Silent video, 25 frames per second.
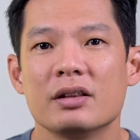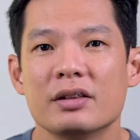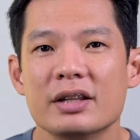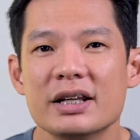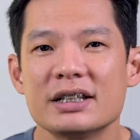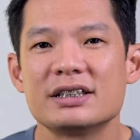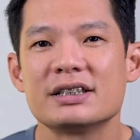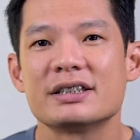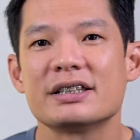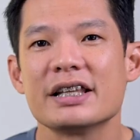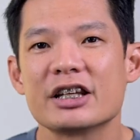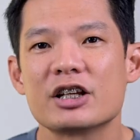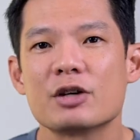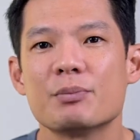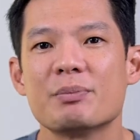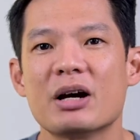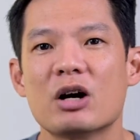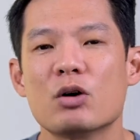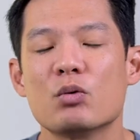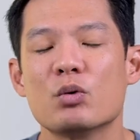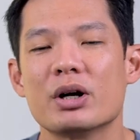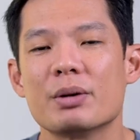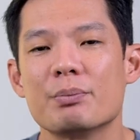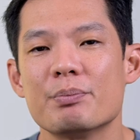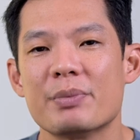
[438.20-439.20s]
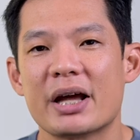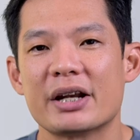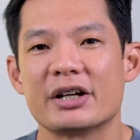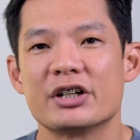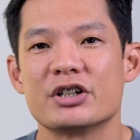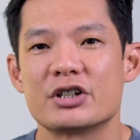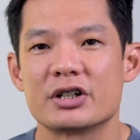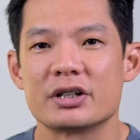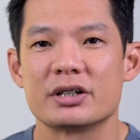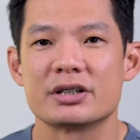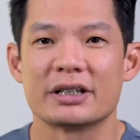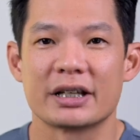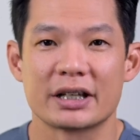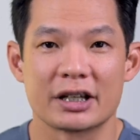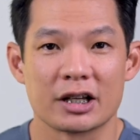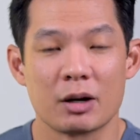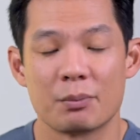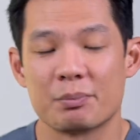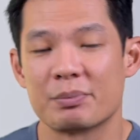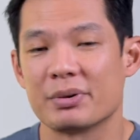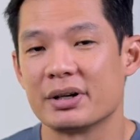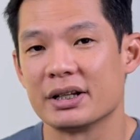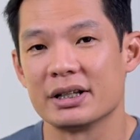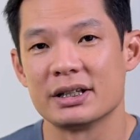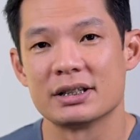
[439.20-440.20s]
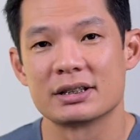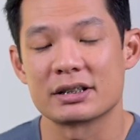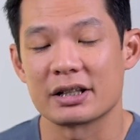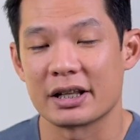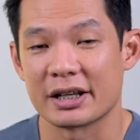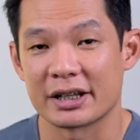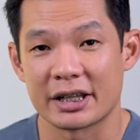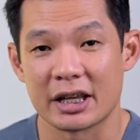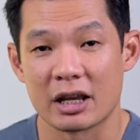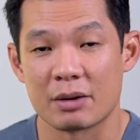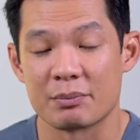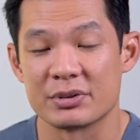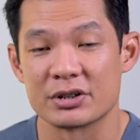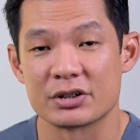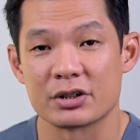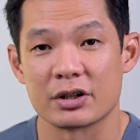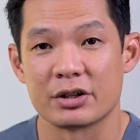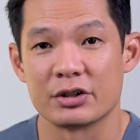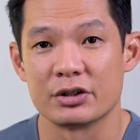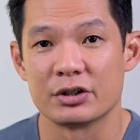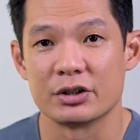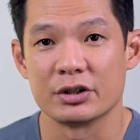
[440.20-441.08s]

Let's think about what managers at companies like Amazon